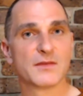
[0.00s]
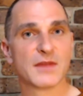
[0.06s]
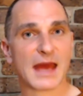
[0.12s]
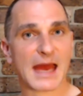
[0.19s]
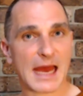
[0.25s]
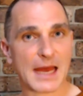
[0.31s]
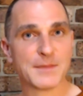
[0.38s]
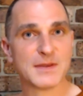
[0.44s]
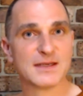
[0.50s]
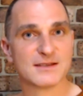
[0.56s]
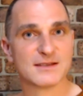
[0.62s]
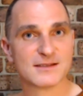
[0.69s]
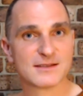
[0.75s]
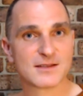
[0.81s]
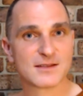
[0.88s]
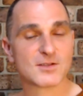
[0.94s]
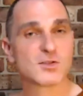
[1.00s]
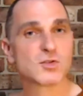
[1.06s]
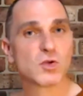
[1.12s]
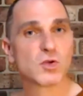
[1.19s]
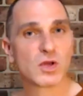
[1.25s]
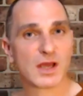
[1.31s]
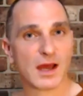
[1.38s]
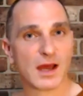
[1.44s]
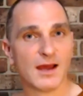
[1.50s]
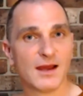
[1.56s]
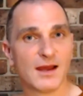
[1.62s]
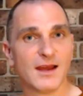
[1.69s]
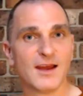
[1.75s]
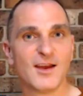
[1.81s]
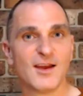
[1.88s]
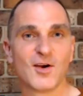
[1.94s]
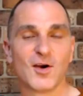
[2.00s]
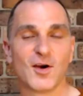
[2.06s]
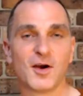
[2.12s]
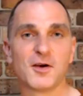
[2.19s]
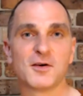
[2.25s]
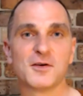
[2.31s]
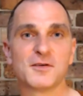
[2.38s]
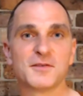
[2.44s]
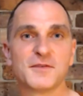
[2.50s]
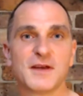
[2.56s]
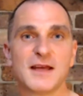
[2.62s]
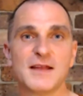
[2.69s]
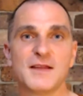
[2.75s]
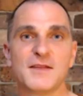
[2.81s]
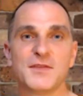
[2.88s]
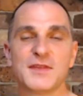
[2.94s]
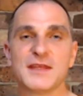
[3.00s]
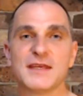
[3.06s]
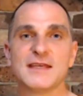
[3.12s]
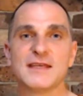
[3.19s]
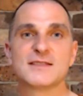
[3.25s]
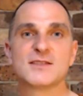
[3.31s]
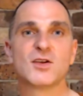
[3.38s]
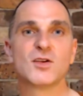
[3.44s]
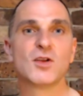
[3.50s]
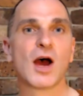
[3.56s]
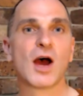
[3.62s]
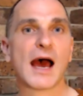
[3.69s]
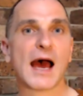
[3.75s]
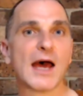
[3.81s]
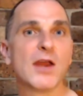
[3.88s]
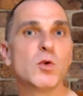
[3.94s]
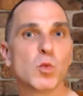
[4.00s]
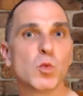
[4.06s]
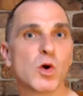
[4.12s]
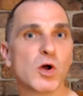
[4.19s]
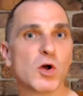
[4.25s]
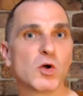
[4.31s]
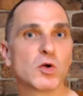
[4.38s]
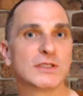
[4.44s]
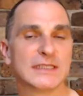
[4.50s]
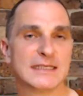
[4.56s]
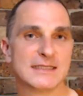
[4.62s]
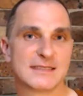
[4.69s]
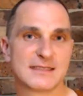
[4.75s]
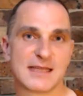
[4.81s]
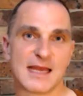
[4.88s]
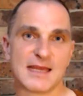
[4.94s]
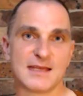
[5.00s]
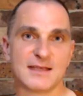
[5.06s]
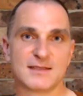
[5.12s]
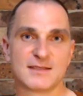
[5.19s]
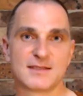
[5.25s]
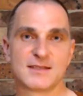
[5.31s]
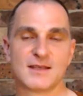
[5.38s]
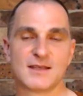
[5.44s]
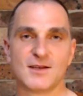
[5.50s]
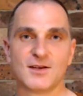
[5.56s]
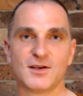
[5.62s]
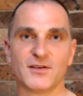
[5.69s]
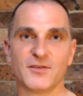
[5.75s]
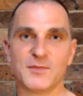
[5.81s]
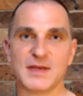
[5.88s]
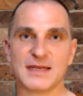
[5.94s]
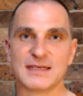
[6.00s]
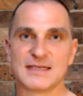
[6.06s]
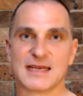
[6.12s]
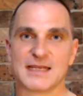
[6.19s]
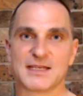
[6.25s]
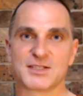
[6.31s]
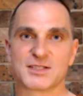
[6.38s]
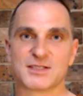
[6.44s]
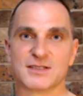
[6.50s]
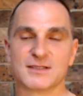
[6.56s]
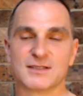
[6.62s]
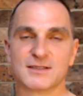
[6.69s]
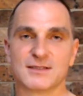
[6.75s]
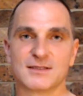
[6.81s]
the happiness, the sukha of these unworldly states of meditation.